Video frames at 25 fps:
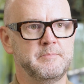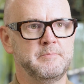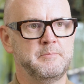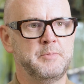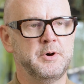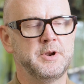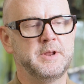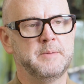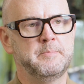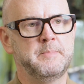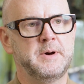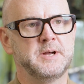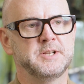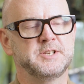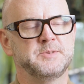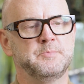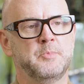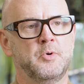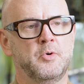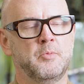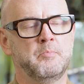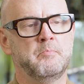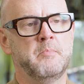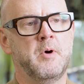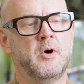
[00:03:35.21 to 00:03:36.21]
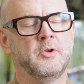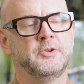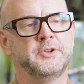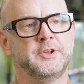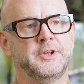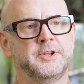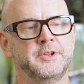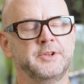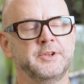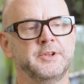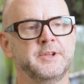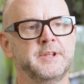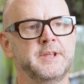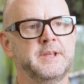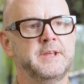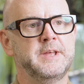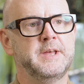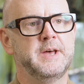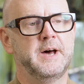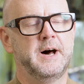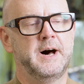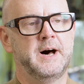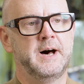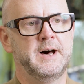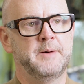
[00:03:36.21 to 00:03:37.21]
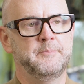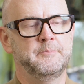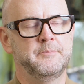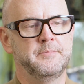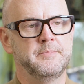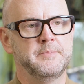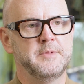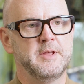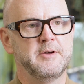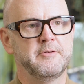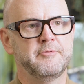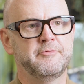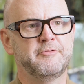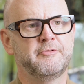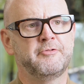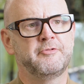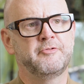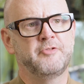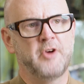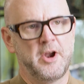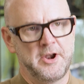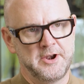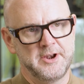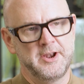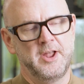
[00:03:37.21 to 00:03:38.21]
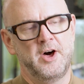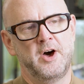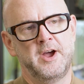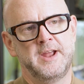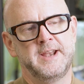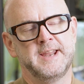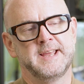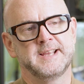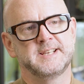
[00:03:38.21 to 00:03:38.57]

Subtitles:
put a much more modern frontline